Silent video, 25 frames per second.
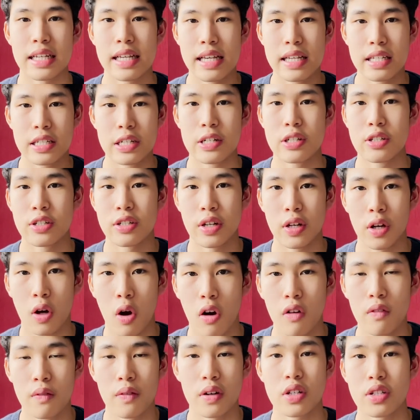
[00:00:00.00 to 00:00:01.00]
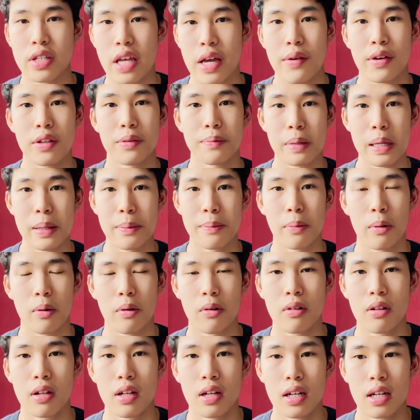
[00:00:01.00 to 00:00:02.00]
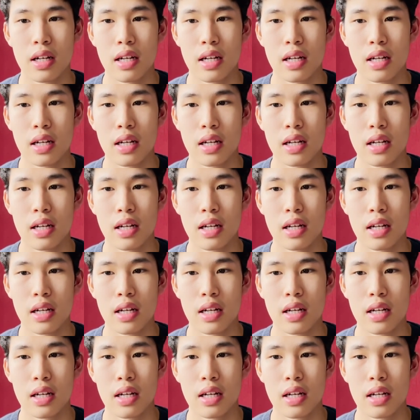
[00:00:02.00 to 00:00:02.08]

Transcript: easier to conversate with people